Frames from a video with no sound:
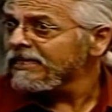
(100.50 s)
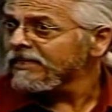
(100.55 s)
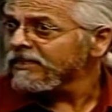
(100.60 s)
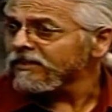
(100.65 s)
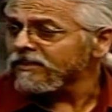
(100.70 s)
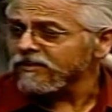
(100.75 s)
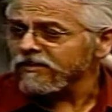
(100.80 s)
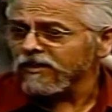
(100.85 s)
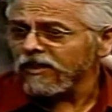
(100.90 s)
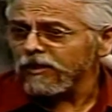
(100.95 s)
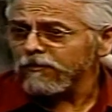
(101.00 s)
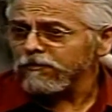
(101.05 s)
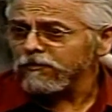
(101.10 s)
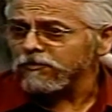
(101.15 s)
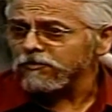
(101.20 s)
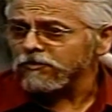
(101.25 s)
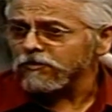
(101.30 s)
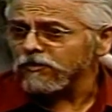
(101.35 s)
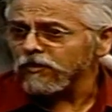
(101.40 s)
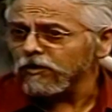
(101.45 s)
The
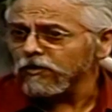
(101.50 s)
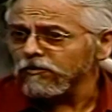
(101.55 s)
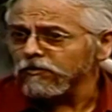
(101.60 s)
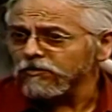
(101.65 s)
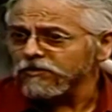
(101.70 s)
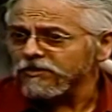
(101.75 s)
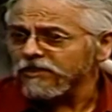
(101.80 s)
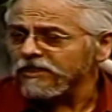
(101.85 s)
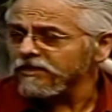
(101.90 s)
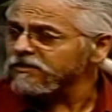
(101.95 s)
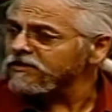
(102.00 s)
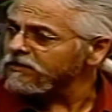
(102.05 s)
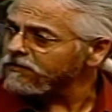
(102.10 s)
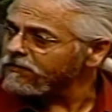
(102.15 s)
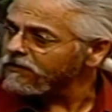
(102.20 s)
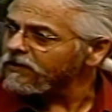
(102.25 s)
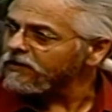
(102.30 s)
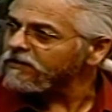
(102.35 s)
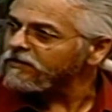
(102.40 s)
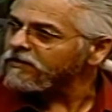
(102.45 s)
Copper Scroll was
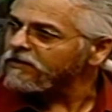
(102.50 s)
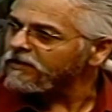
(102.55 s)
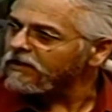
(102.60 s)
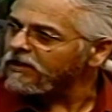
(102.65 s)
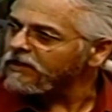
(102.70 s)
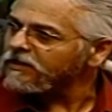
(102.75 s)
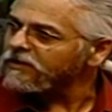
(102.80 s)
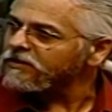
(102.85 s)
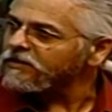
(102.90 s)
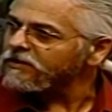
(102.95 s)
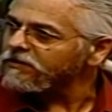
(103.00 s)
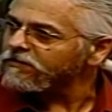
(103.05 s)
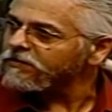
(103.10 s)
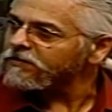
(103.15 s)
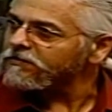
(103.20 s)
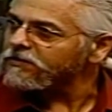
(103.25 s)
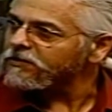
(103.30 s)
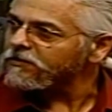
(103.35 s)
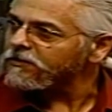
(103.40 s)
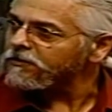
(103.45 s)
actually found in
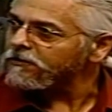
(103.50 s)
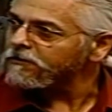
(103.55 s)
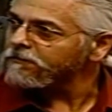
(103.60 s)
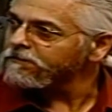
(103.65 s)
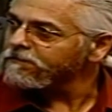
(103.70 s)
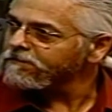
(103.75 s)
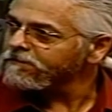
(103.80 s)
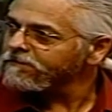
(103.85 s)
1952.